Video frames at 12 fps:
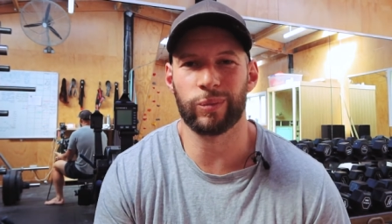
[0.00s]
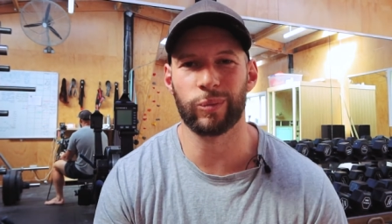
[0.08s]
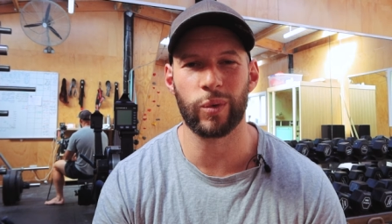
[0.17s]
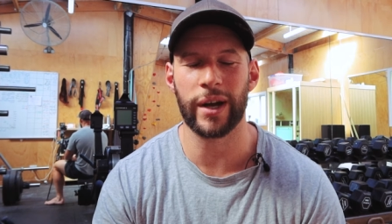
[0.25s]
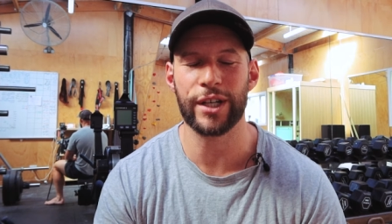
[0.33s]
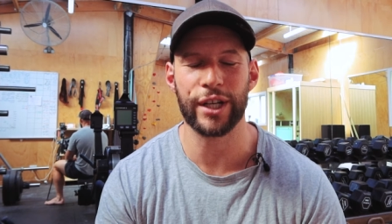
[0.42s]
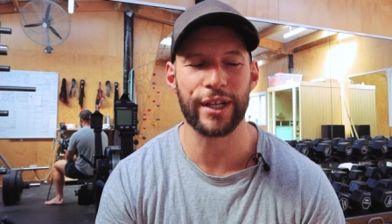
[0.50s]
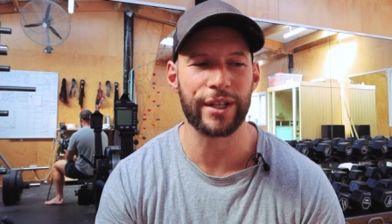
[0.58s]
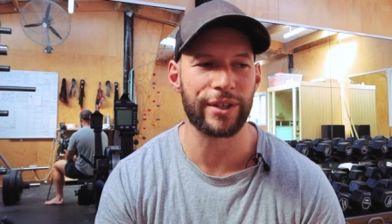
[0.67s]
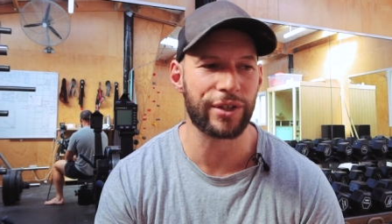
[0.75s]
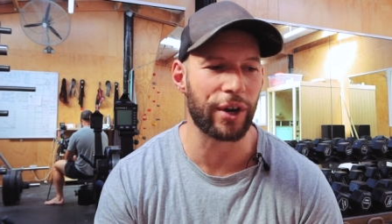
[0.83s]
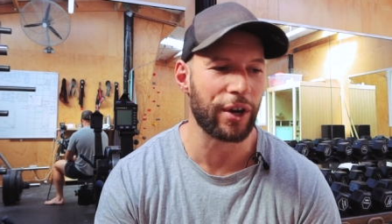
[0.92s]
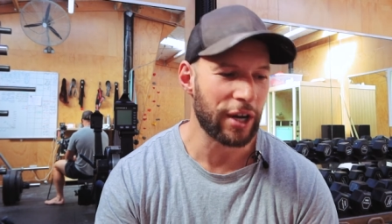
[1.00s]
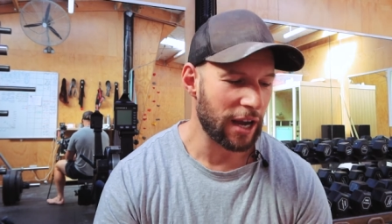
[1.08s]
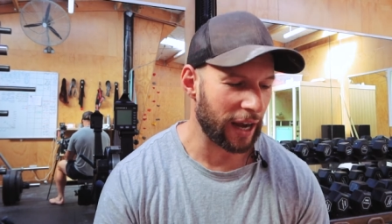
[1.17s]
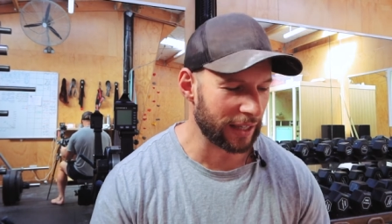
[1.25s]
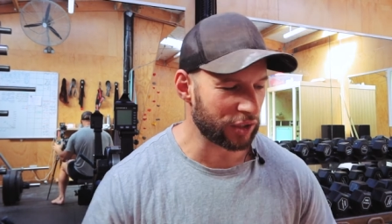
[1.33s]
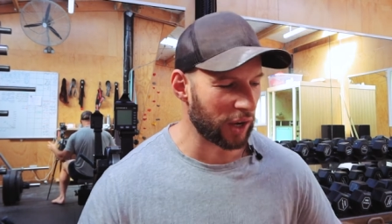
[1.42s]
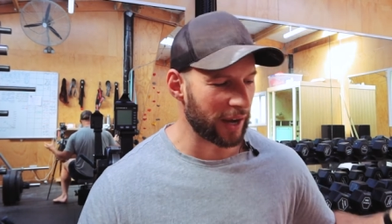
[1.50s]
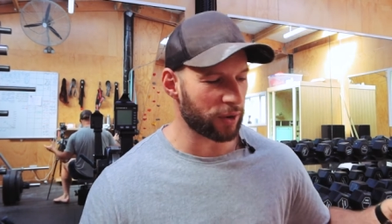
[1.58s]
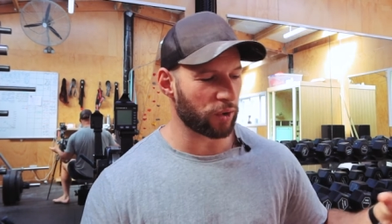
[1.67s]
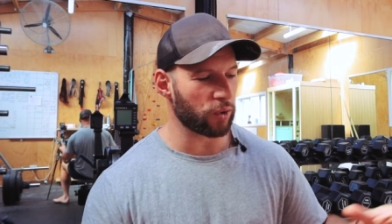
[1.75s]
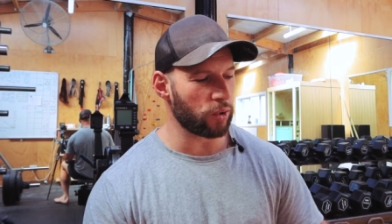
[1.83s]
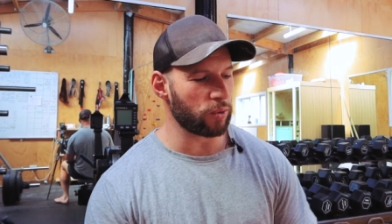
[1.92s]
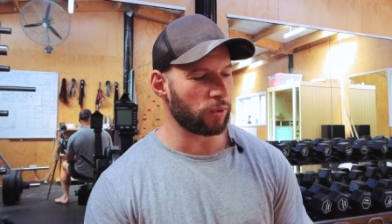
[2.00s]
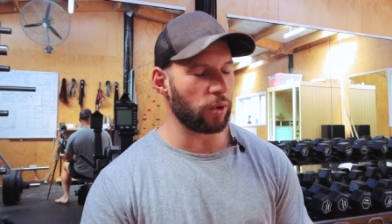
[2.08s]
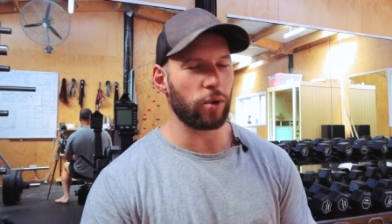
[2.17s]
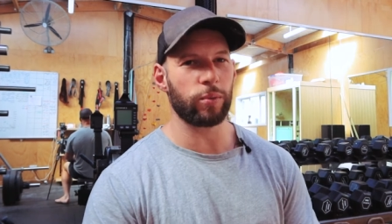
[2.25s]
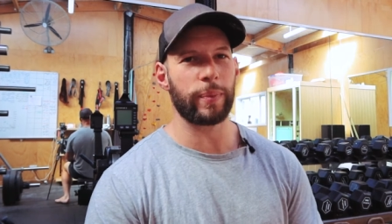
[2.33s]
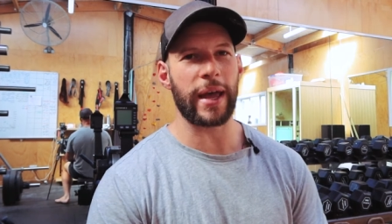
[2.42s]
why change it? So I dialed it all all